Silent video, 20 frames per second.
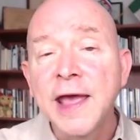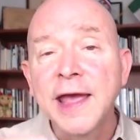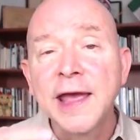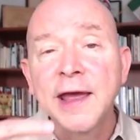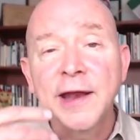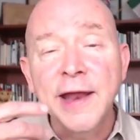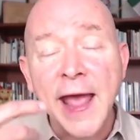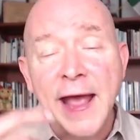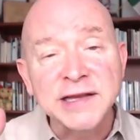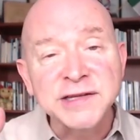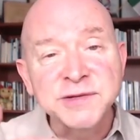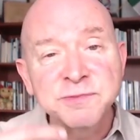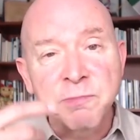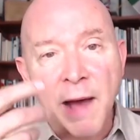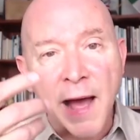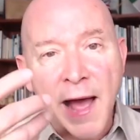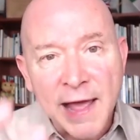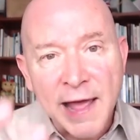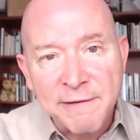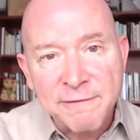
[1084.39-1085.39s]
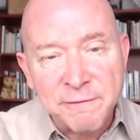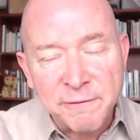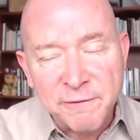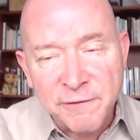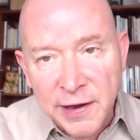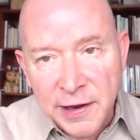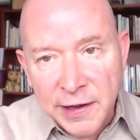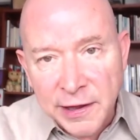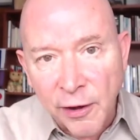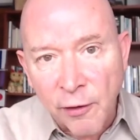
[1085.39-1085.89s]
it has my
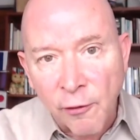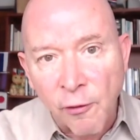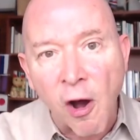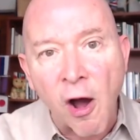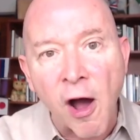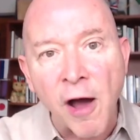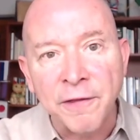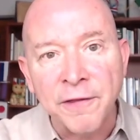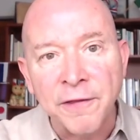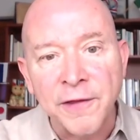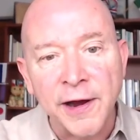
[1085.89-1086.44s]
video on